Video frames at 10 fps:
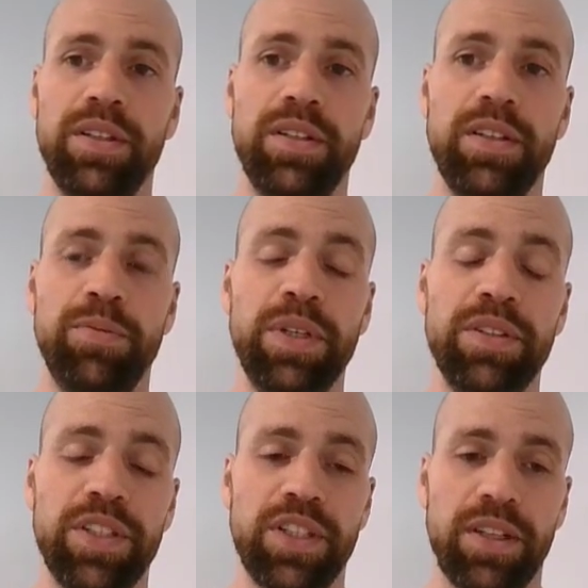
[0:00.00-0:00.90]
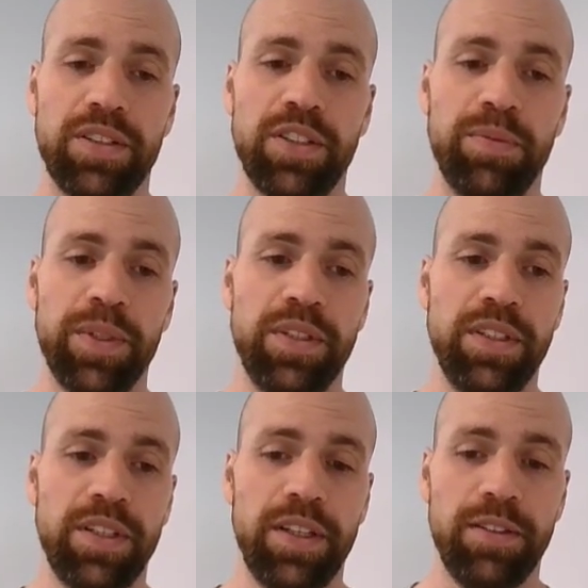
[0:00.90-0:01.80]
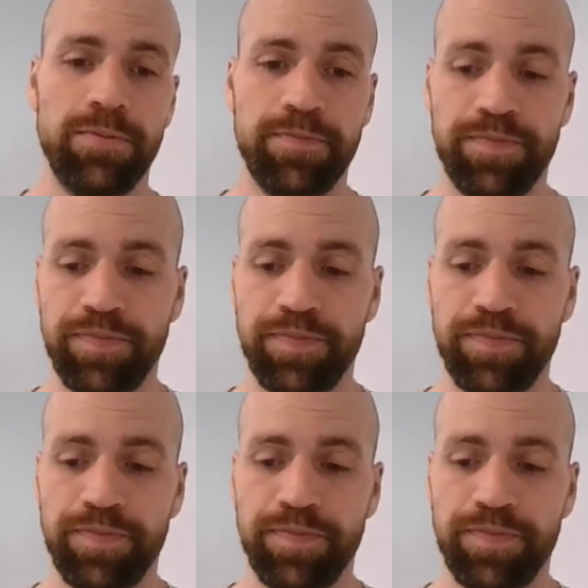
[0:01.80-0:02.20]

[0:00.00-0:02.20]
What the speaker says: in a period check job in detail.